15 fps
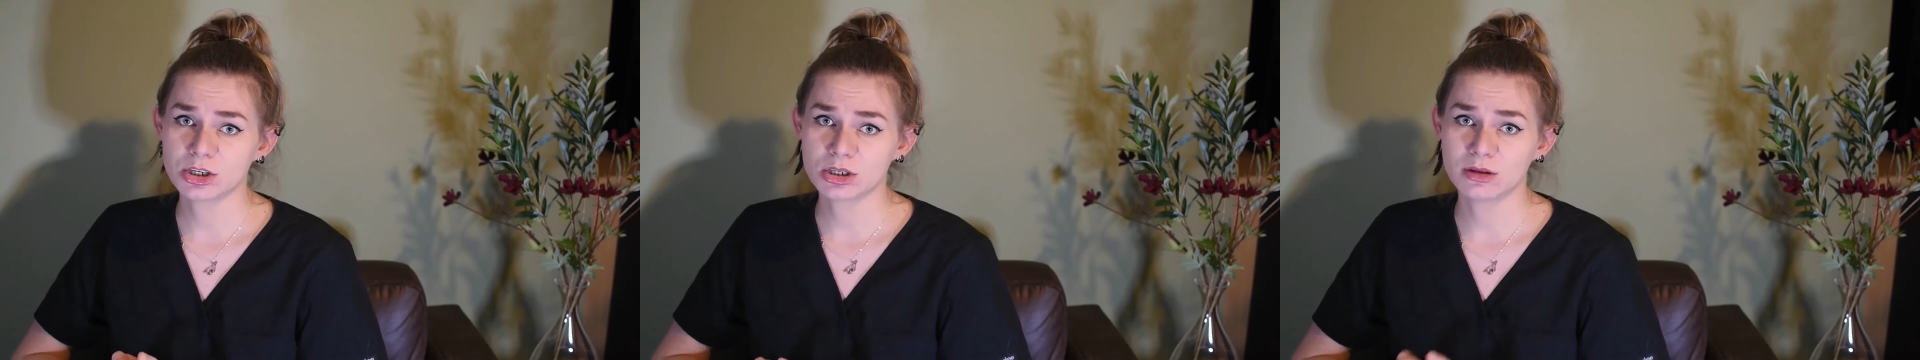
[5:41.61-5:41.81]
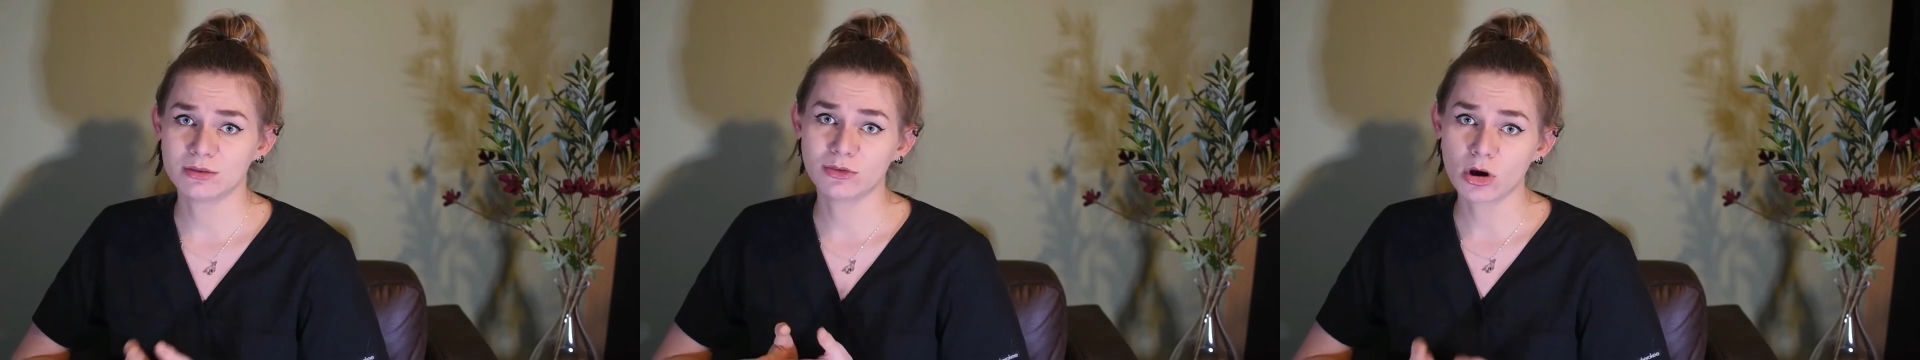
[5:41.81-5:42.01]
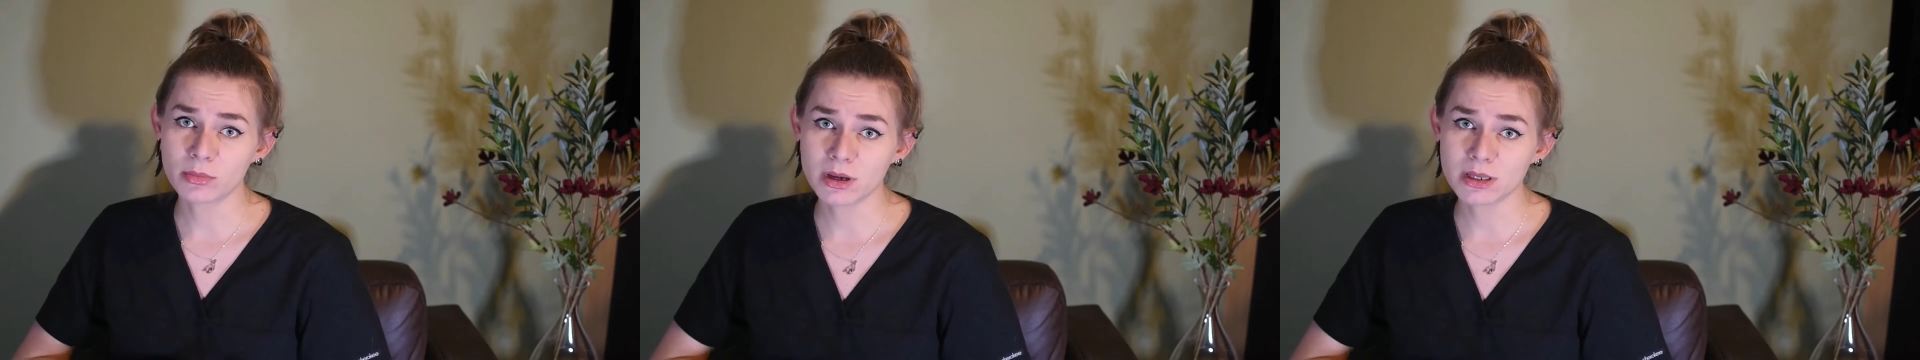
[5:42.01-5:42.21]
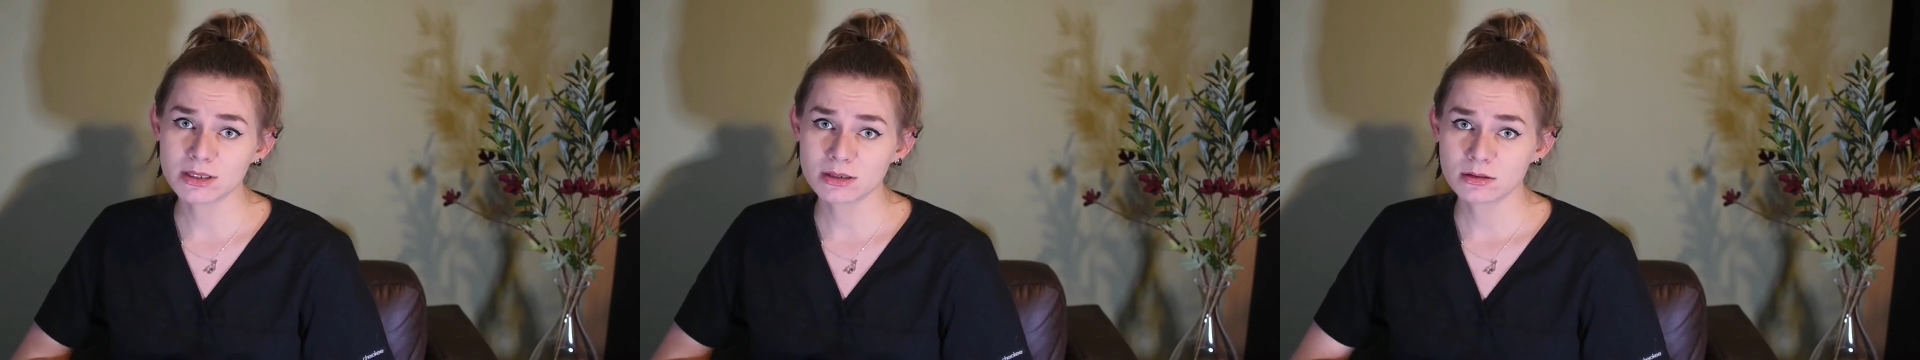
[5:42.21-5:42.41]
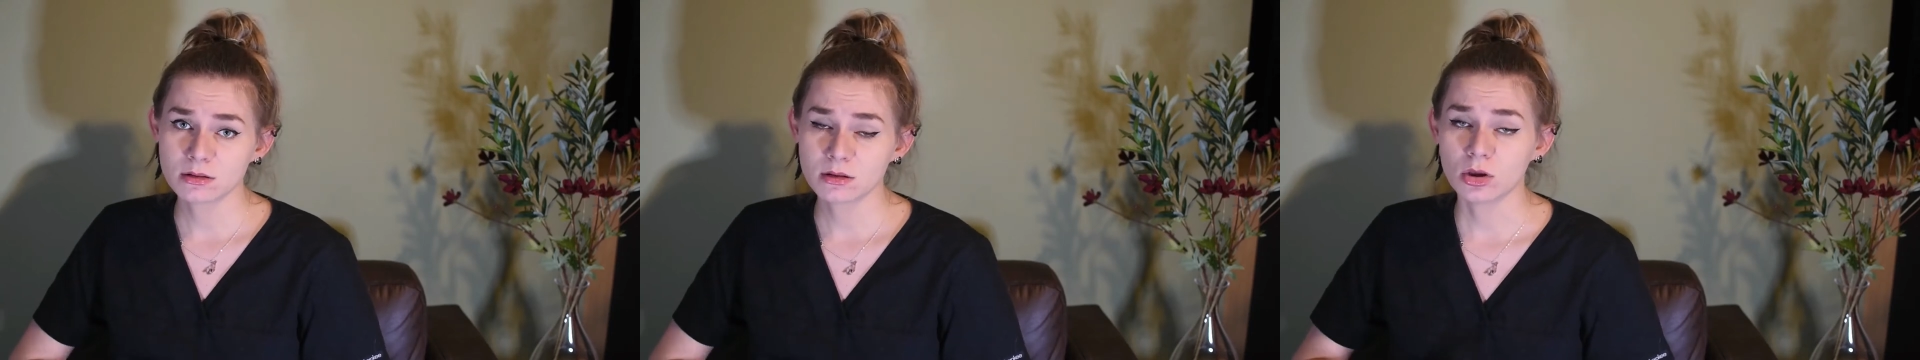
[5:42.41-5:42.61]
the vomit,
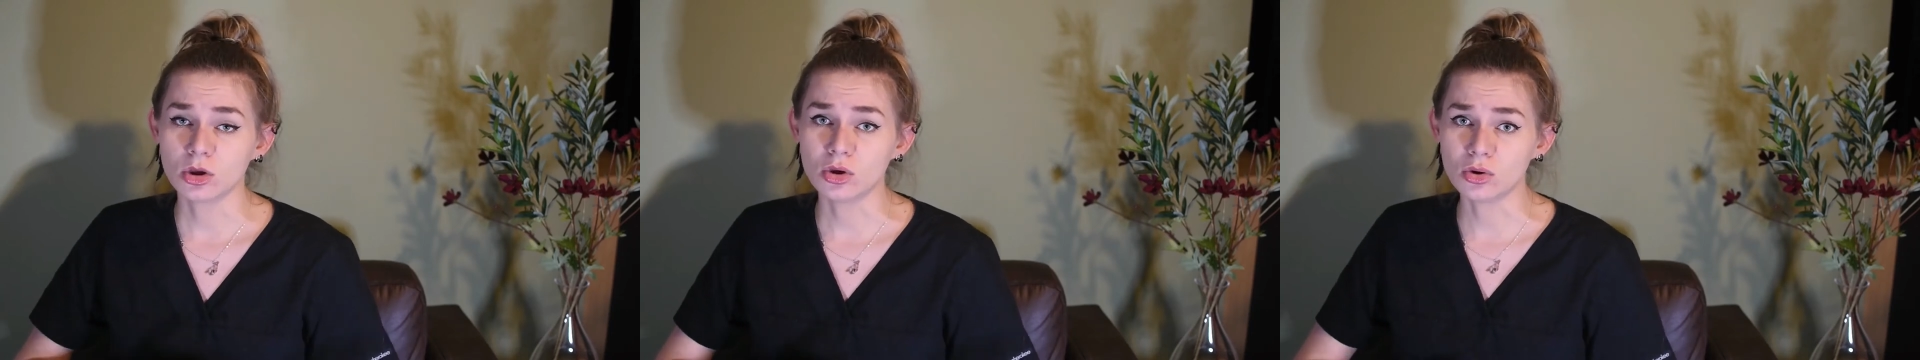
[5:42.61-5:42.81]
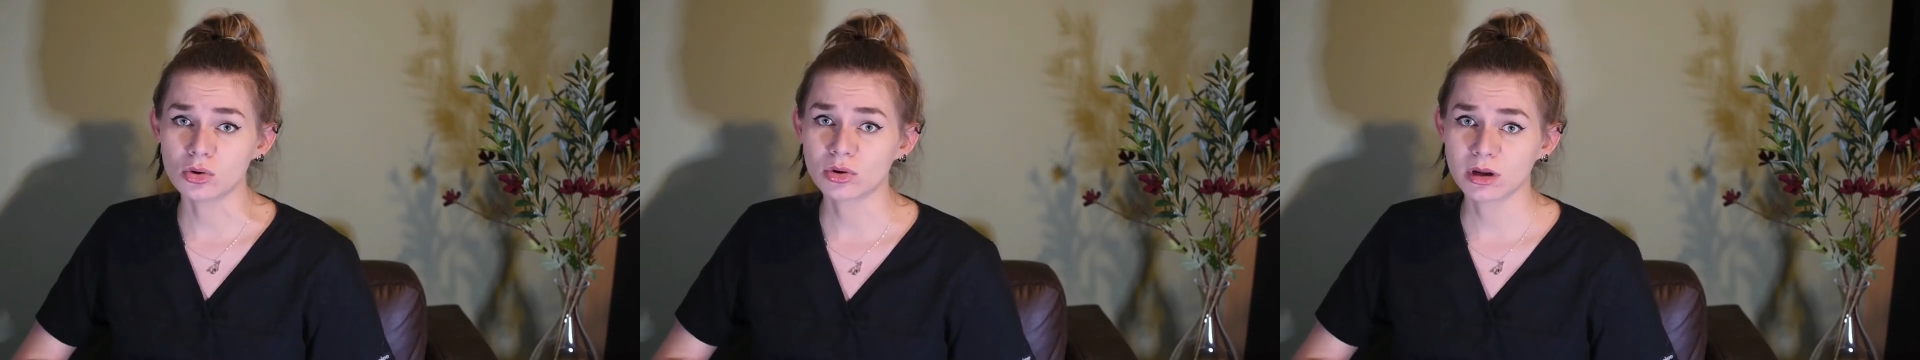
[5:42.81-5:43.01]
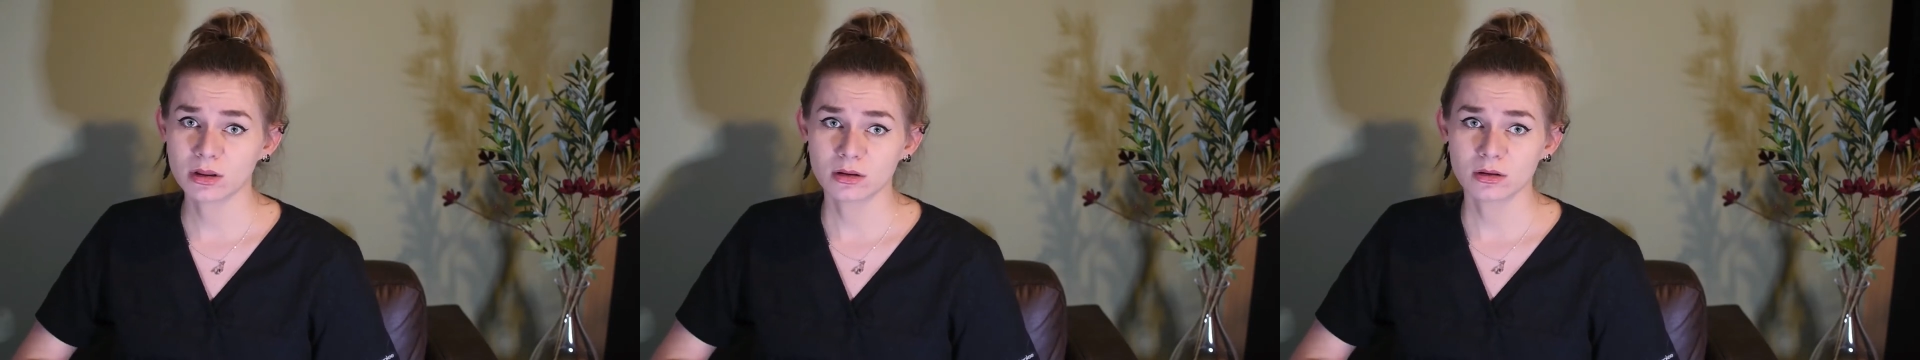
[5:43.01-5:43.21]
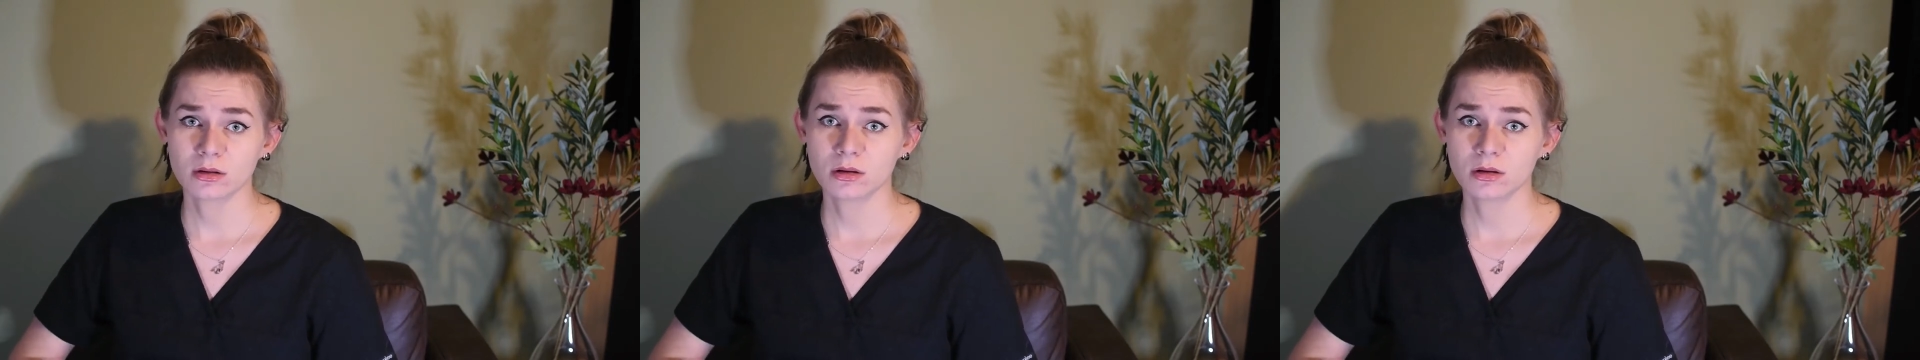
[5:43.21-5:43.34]
urine,